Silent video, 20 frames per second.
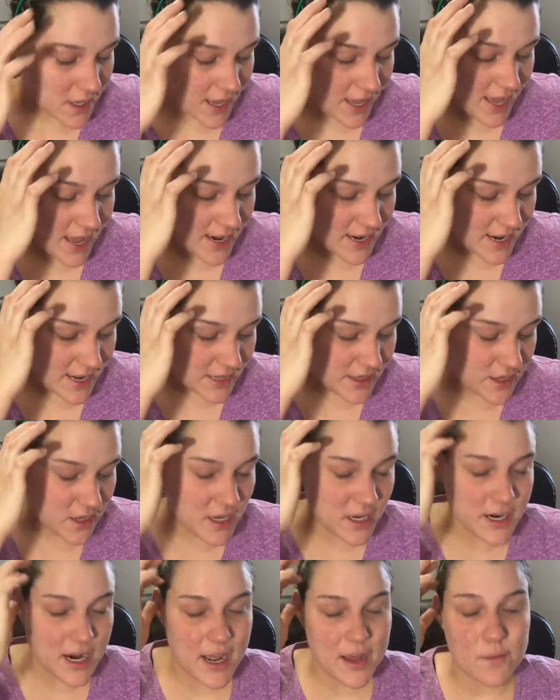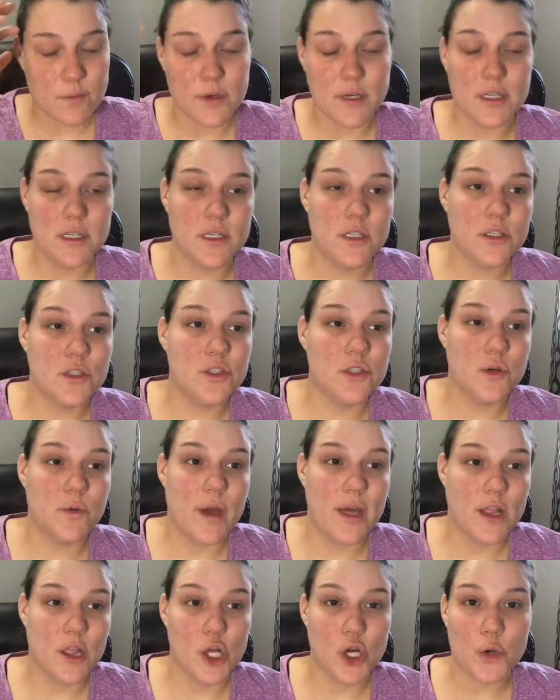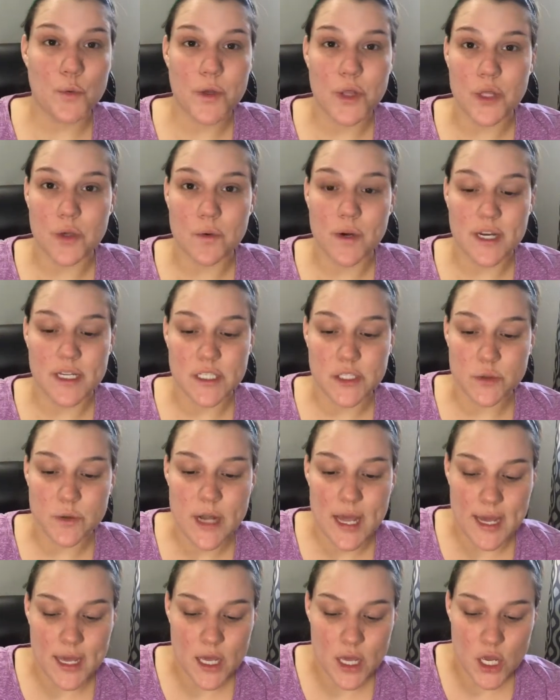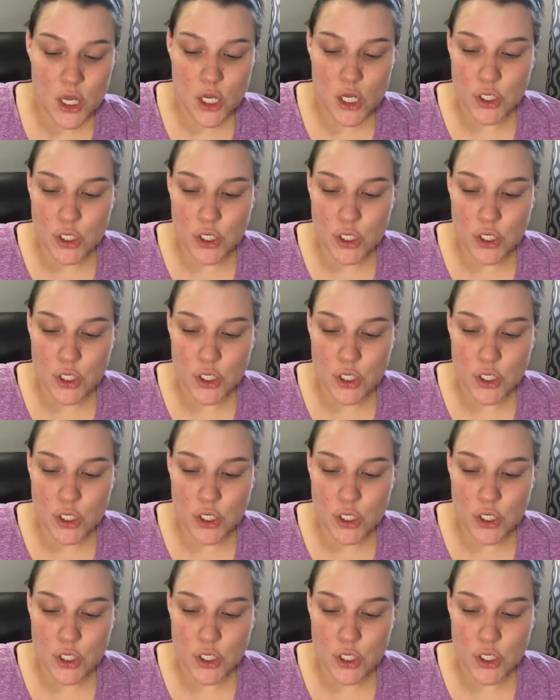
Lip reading: And I thought I would do a look with you guys today.